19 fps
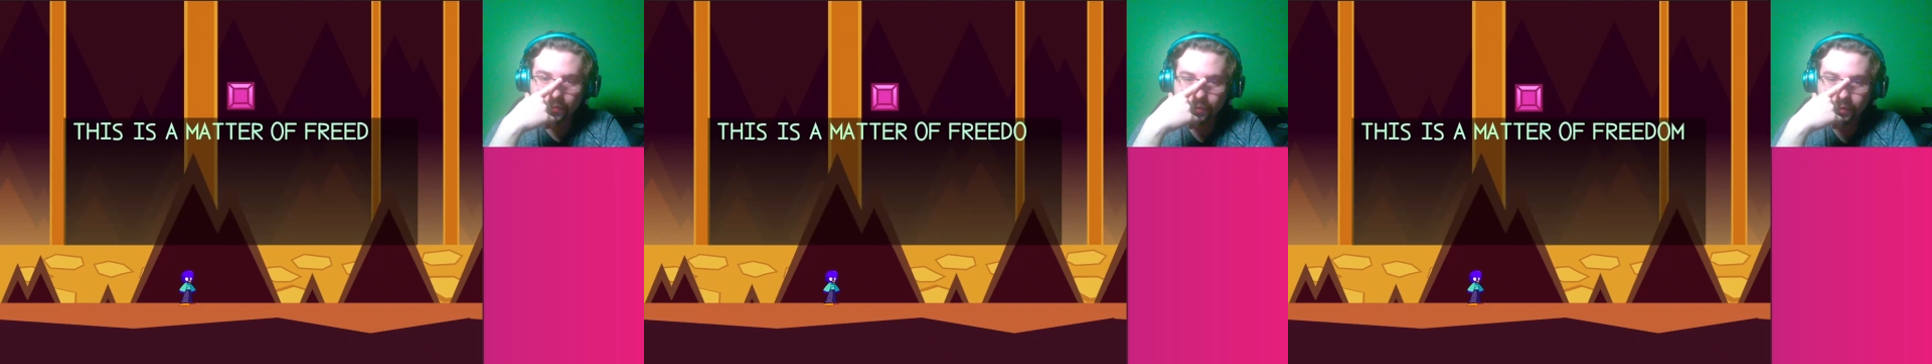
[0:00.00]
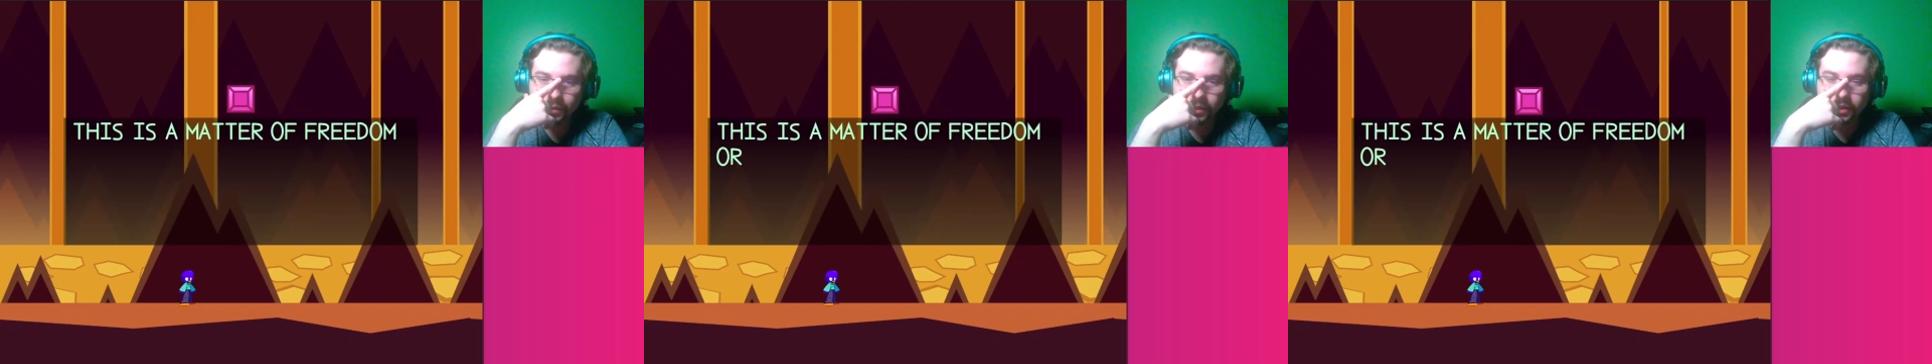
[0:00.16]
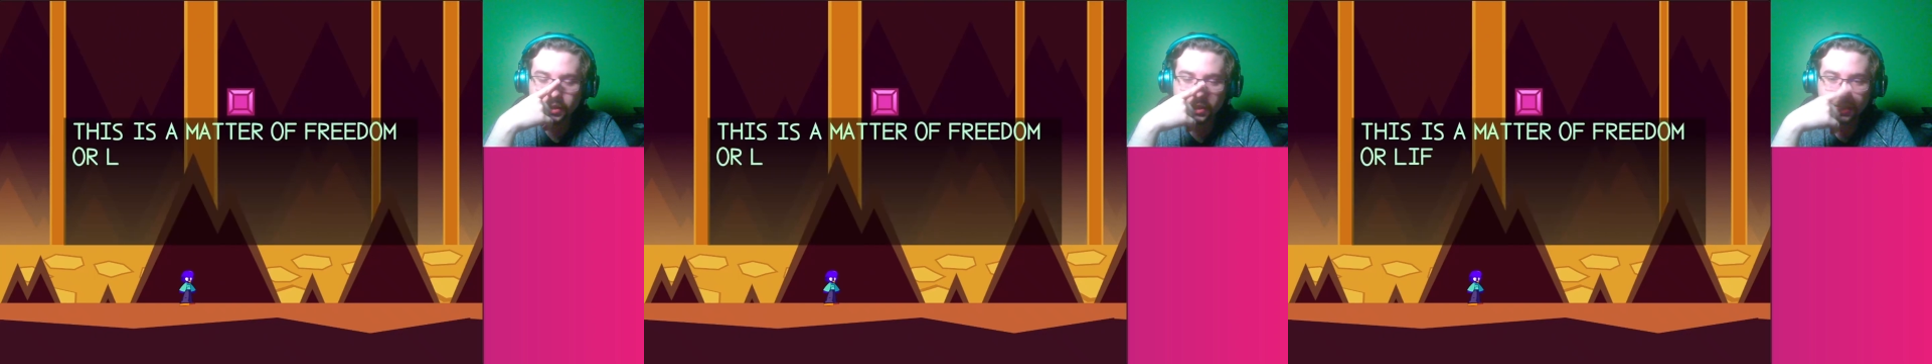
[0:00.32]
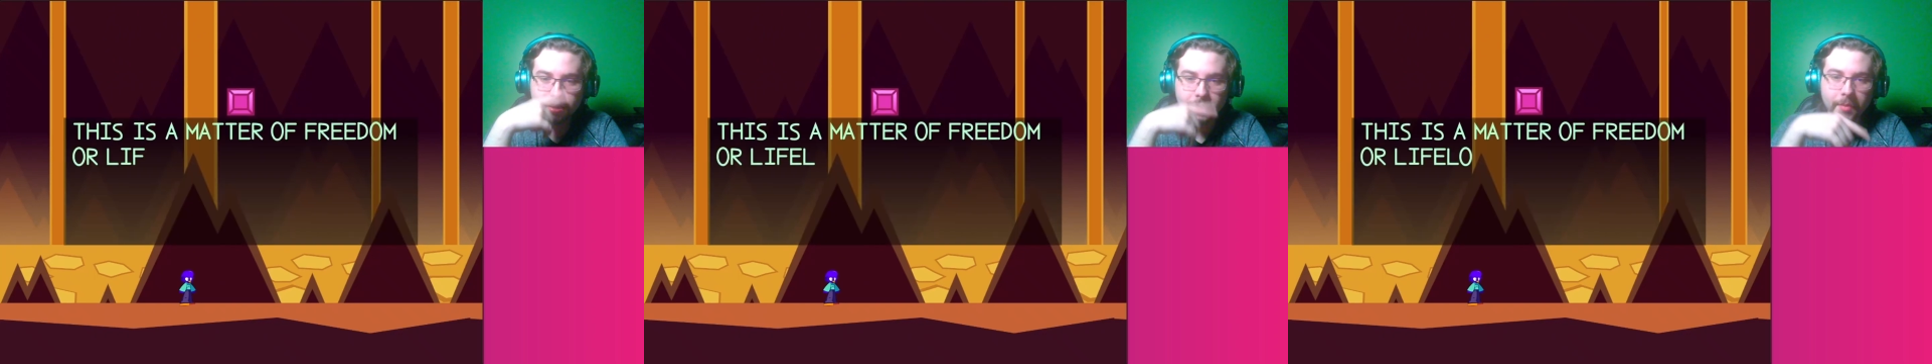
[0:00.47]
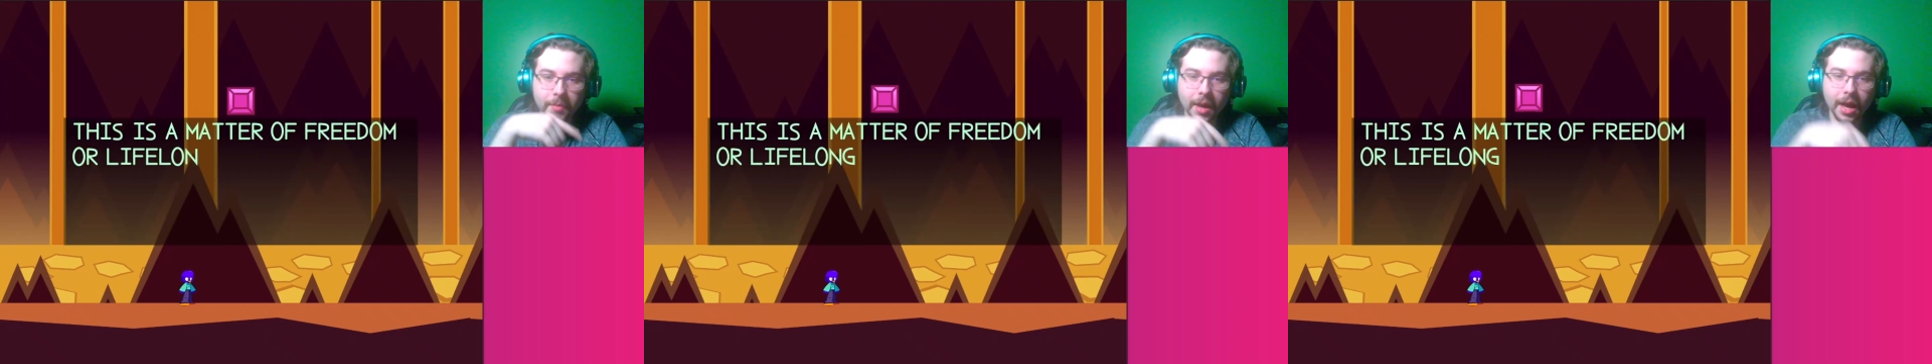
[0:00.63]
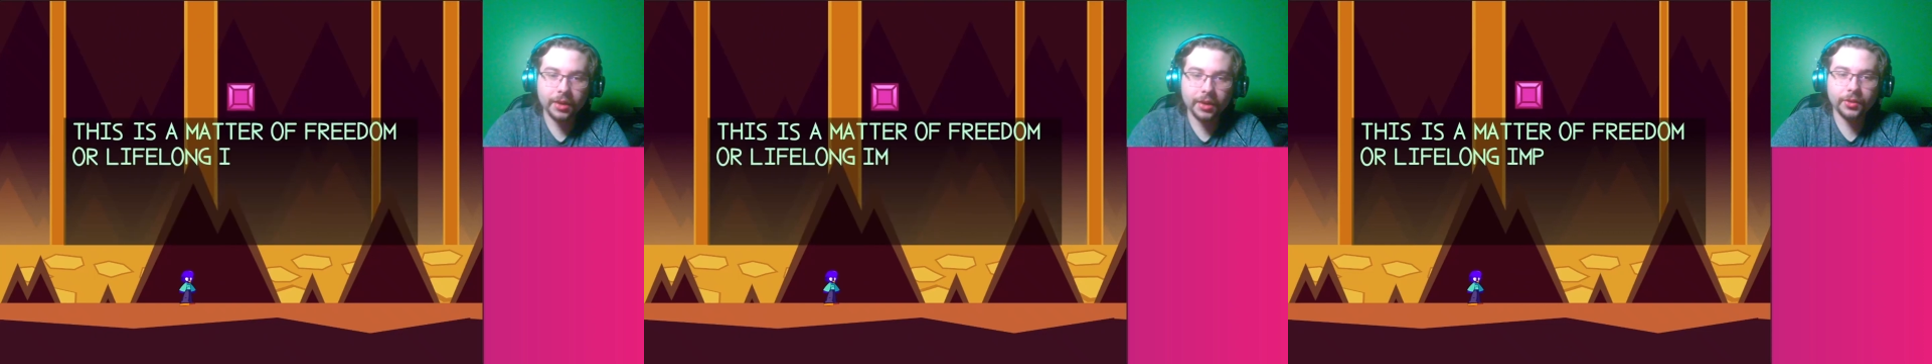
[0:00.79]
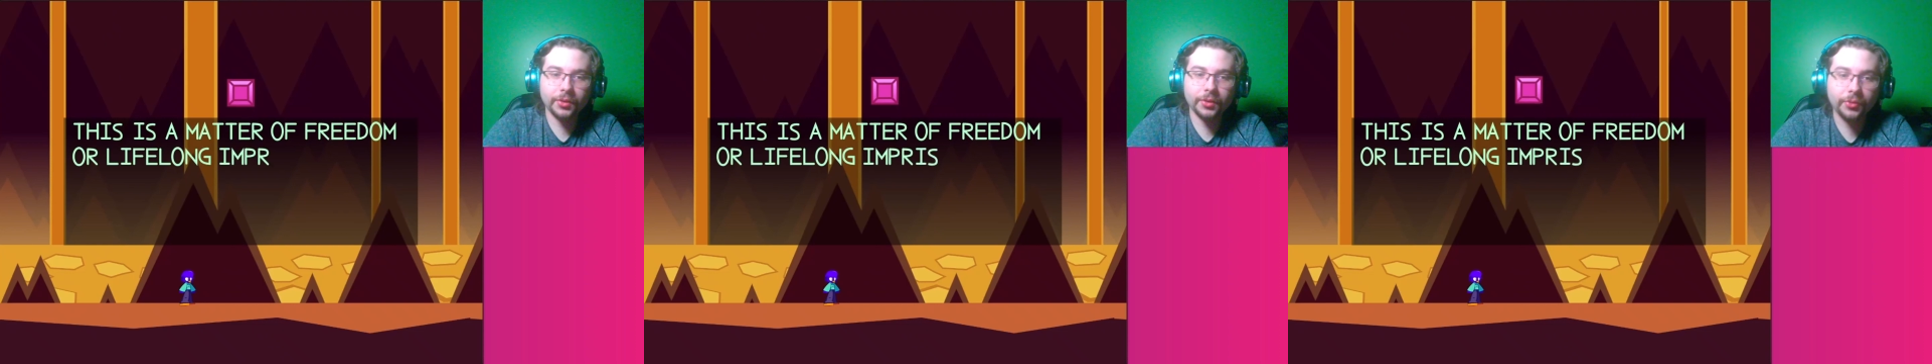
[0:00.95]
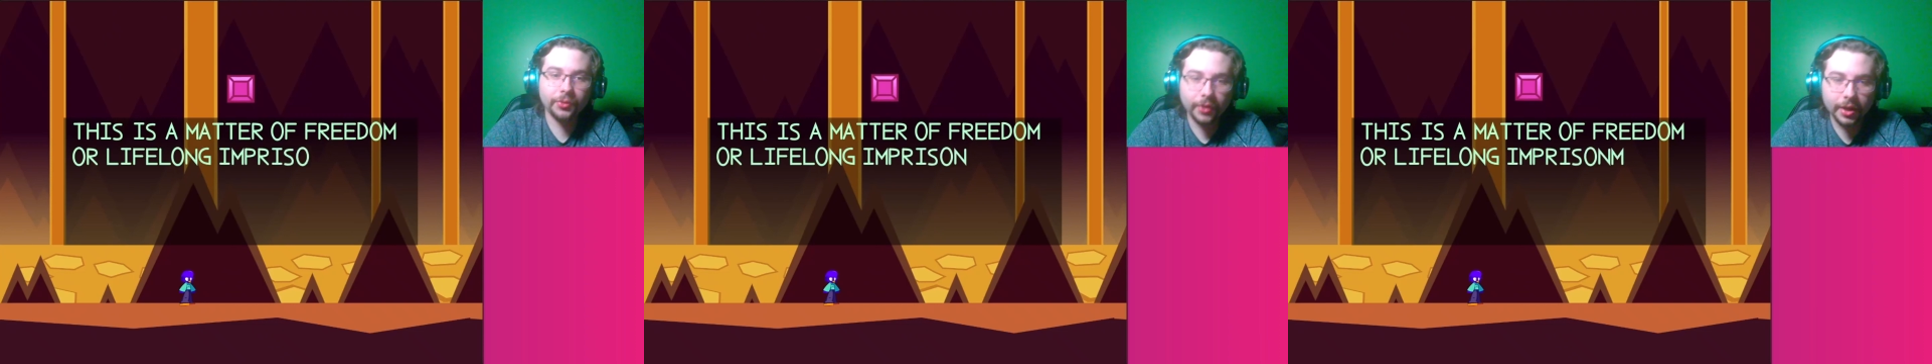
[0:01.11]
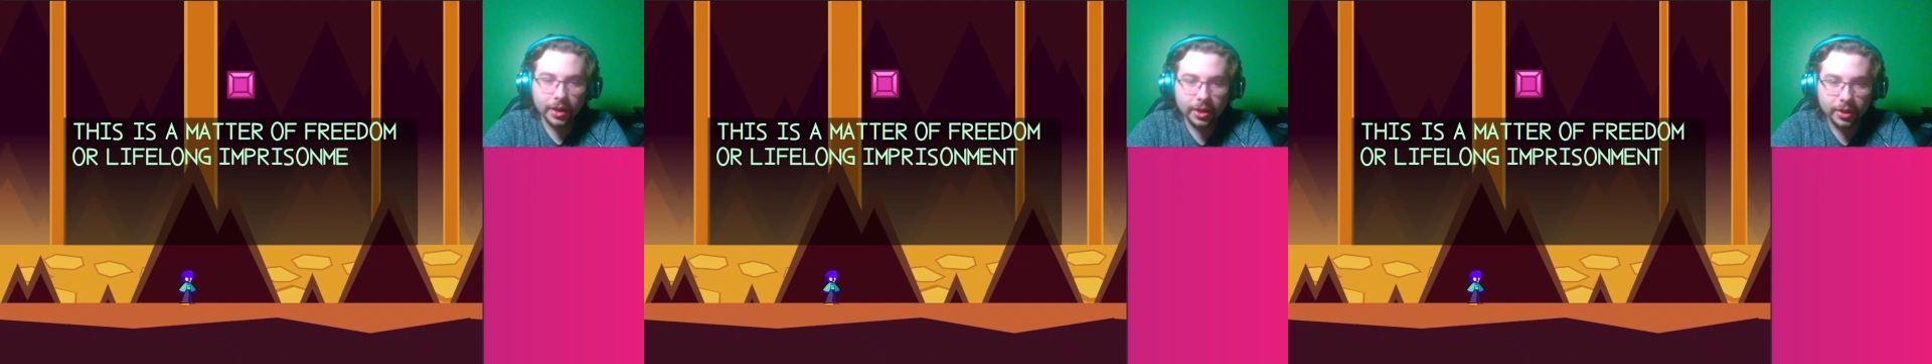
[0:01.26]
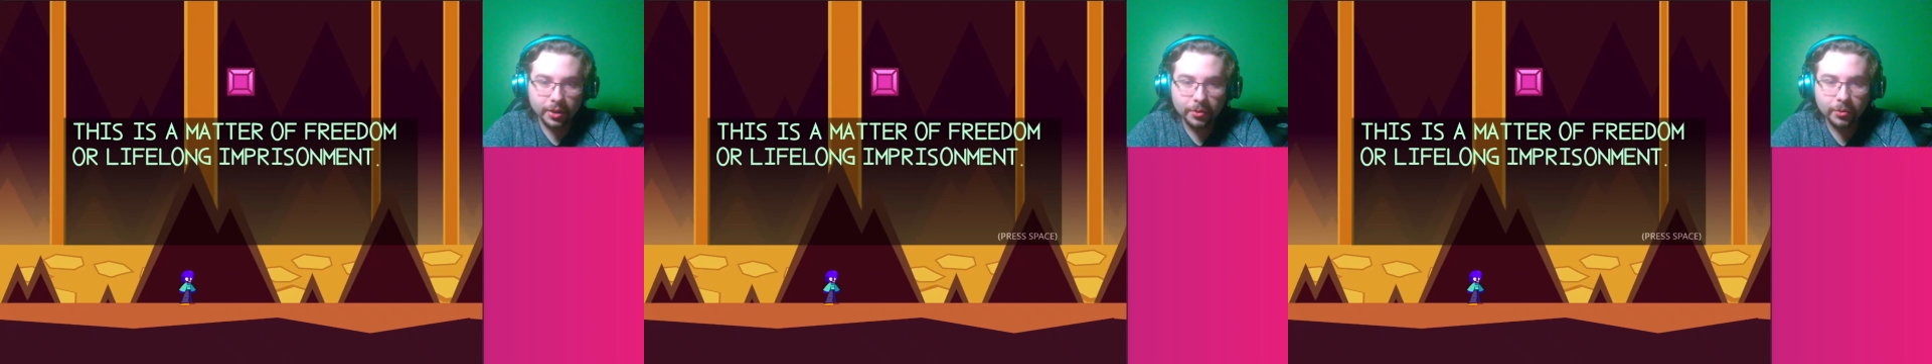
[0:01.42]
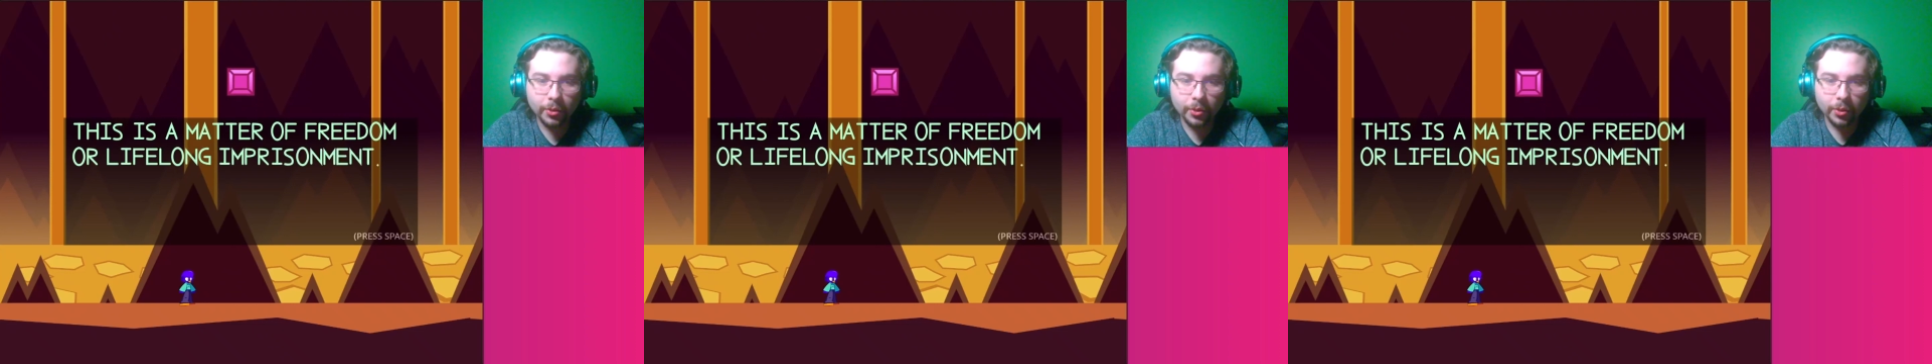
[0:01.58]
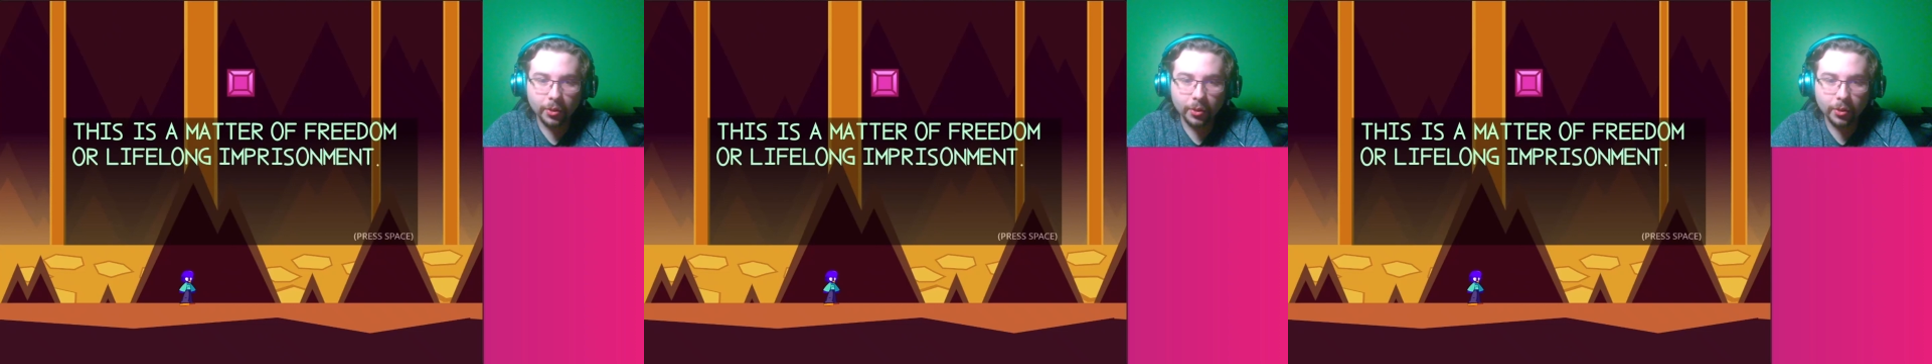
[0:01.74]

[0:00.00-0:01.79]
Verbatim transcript: This is a matter of freedom